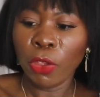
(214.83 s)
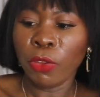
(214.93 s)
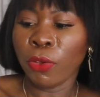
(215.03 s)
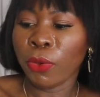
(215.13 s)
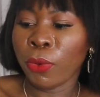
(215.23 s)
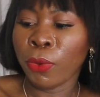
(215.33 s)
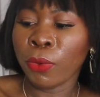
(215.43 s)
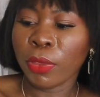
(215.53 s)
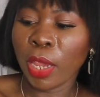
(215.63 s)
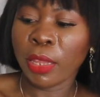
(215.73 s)

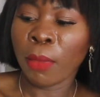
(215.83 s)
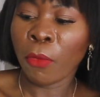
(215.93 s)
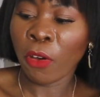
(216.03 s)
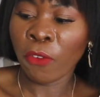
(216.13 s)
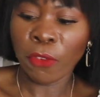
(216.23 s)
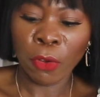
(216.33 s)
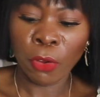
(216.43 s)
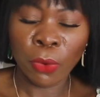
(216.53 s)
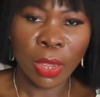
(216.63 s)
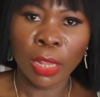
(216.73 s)
you take them off, or
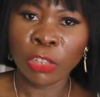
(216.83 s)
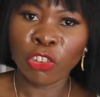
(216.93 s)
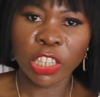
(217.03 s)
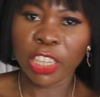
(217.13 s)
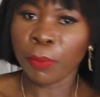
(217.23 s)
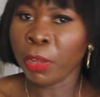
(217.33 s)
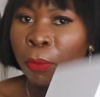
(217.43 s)
you can just keep the